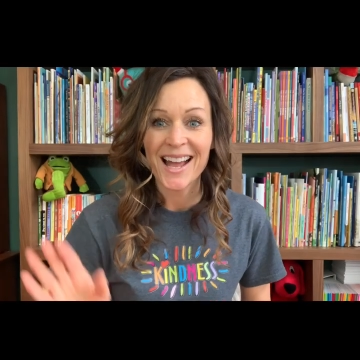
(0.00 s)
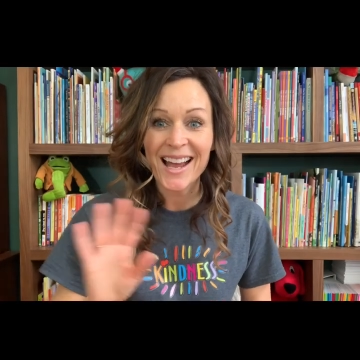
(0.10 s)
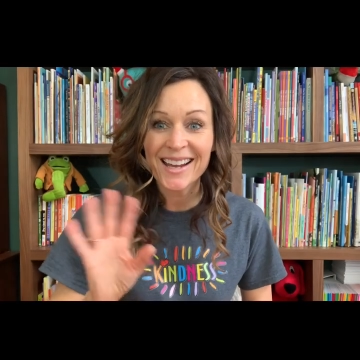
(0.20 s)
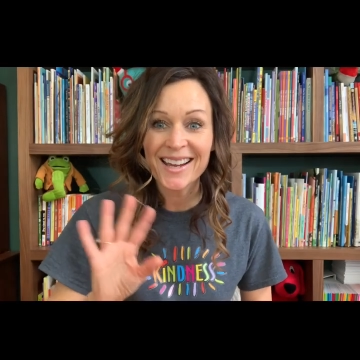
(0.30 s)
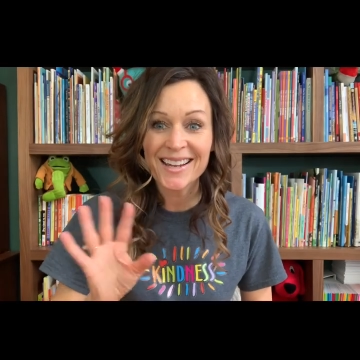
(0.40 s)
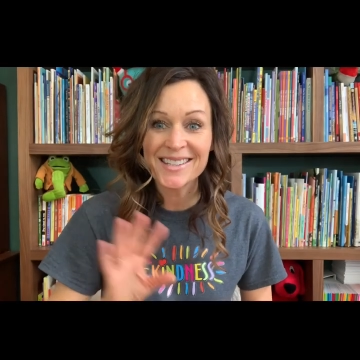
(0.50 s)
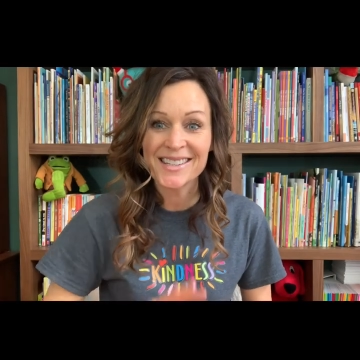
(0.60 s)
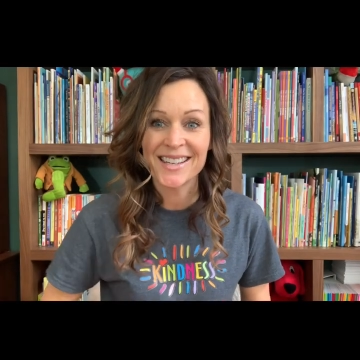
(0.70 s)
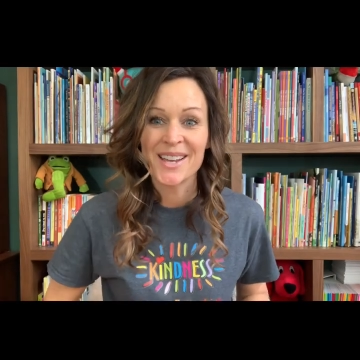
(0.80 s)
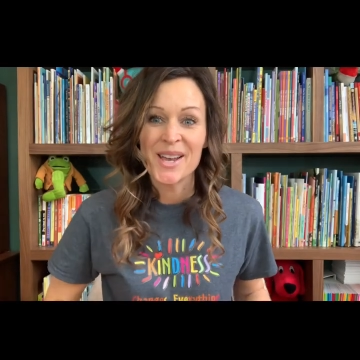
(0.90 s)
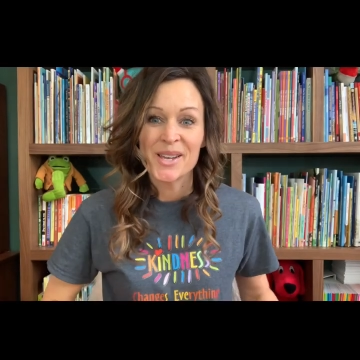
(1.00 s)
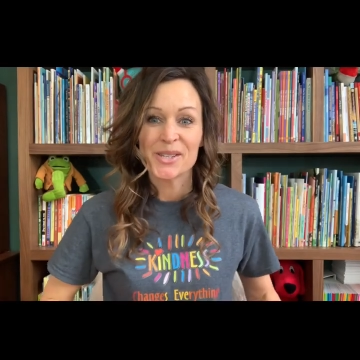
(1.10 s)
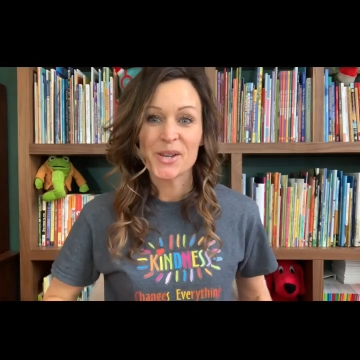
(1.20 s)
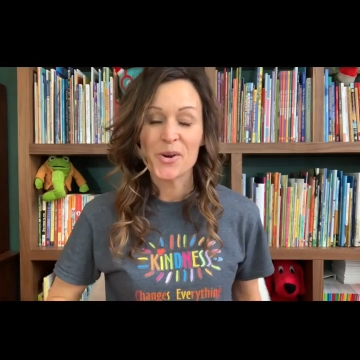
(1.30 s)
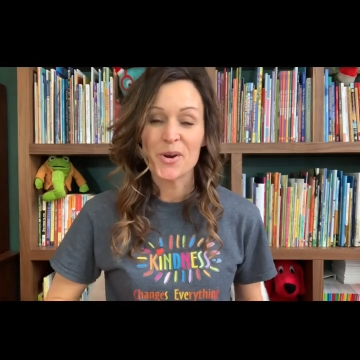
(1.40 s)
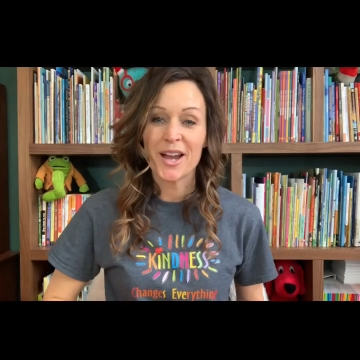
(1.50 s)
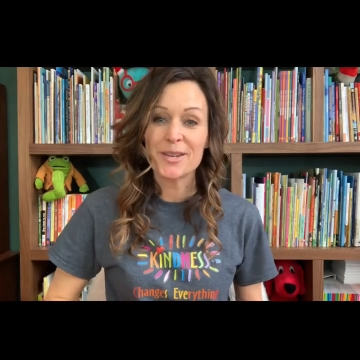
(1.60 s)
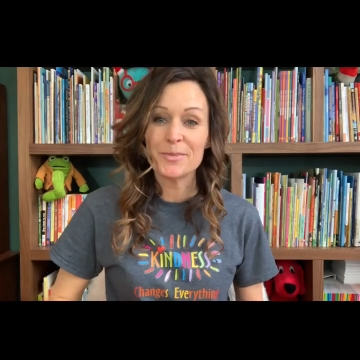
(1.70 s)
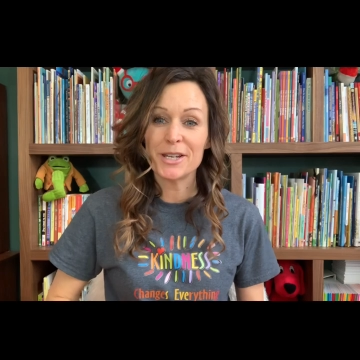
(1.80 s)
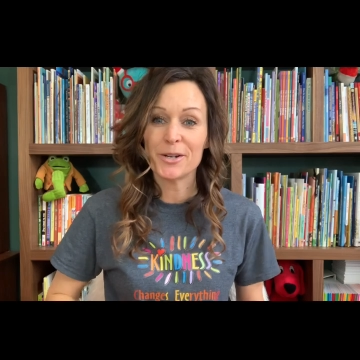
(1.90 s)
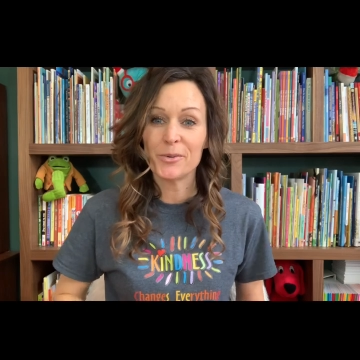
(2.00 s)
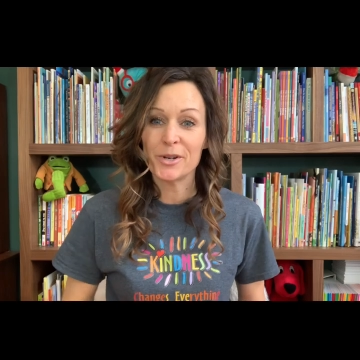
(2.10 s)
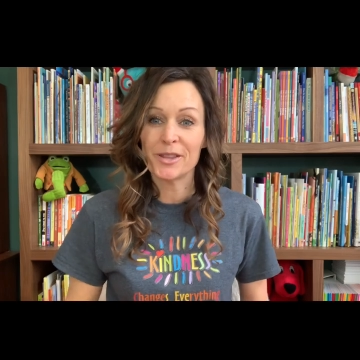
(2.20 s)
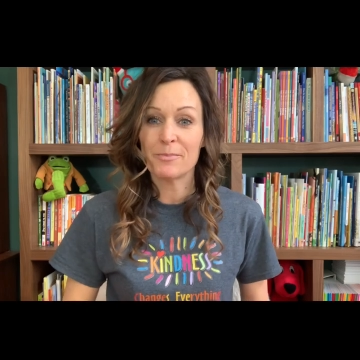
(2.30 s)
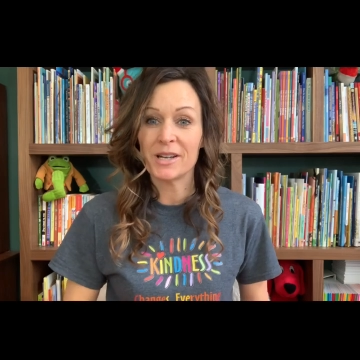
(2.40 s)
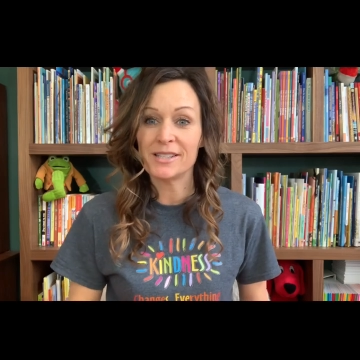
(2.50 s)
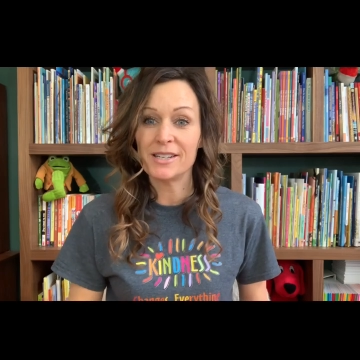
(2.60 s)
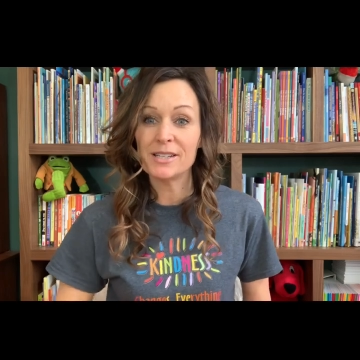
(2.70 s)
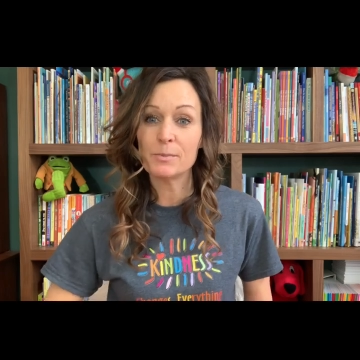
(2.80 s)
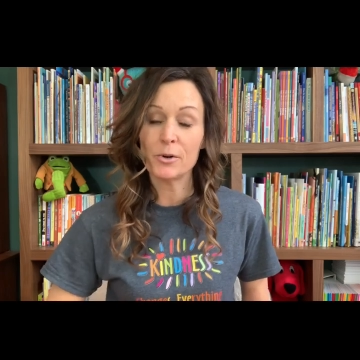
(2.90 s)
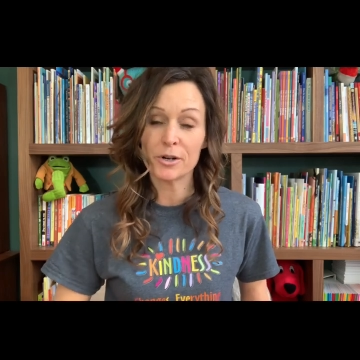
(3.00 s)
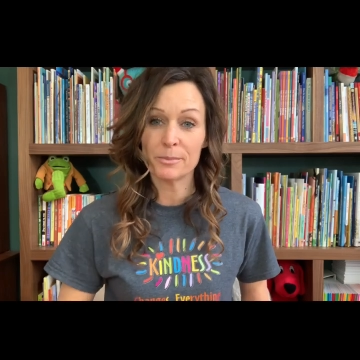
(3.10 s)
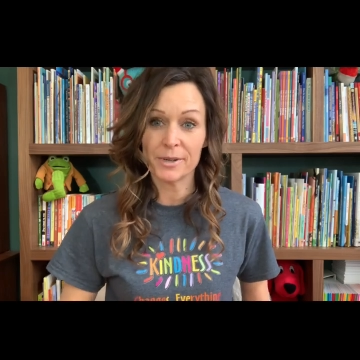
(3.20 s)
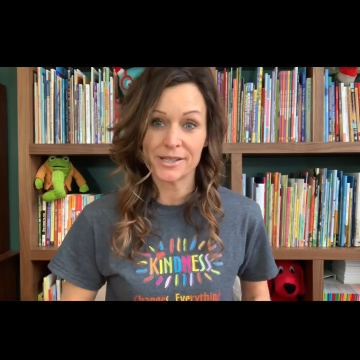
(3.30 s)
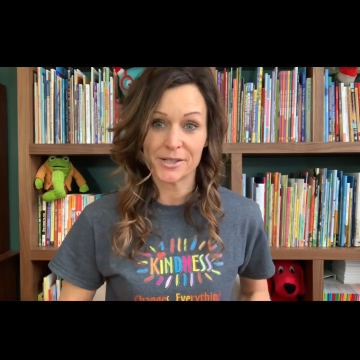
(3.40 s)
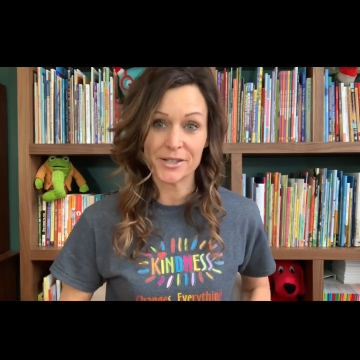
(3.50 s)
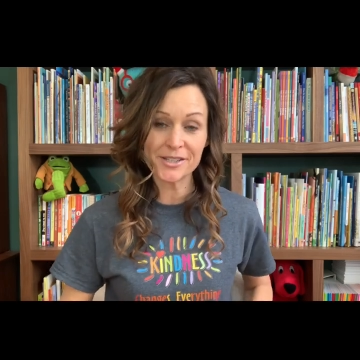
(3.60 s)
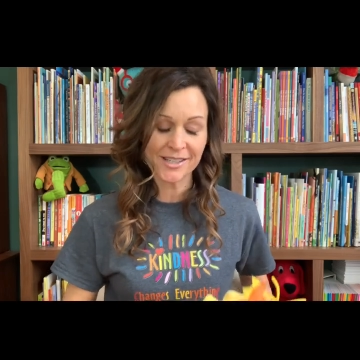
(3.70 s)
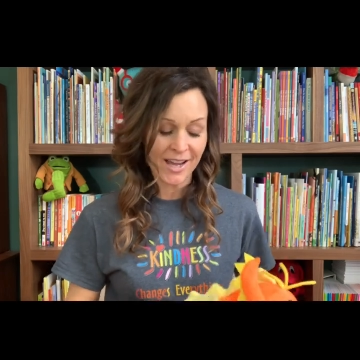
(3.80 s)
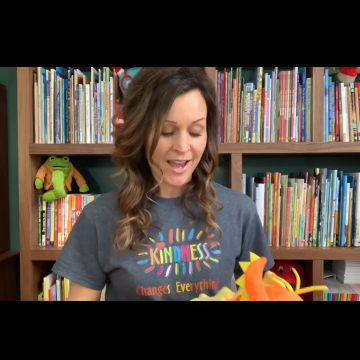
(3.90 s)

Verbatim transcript: guys! So I am here with Budsy's Boredom Busters